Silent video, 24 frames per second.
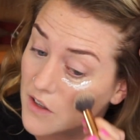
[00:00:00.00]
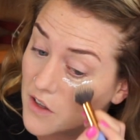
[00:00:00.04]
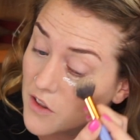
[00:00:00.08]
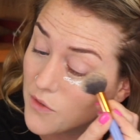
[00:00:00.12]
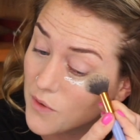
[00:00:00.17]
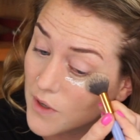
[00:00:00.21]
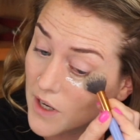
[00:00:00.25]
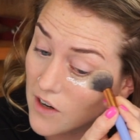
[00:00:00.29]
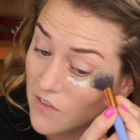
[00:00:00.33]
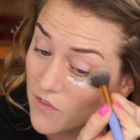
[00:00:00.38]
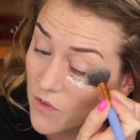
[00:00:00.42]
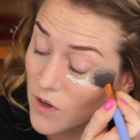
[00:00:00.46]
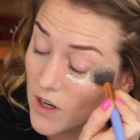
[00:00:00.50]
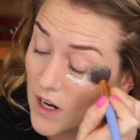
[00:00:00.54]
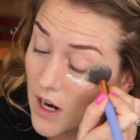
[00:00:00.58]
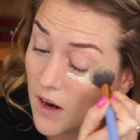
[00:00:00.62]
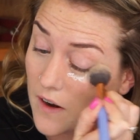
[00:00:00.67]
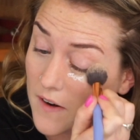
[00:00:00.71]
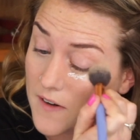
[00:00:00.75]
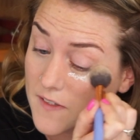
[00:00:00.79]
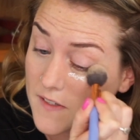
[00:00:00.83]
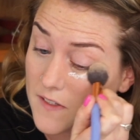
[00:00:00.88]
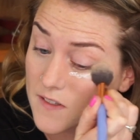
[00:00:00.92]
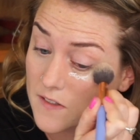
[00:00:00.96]
3 or 4
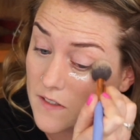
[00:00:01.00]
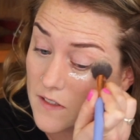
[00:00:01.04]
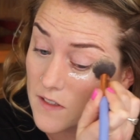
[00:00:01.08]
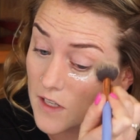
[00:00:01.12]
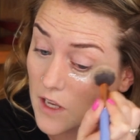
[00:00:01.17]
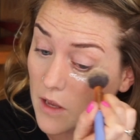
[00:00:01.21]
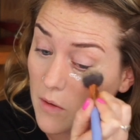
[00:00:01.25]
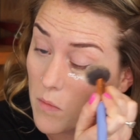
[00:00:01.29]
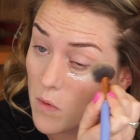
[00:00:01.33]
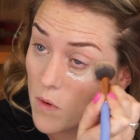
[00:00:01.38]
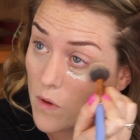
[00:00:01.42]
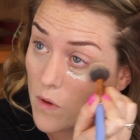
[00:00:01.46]
hours of sleep.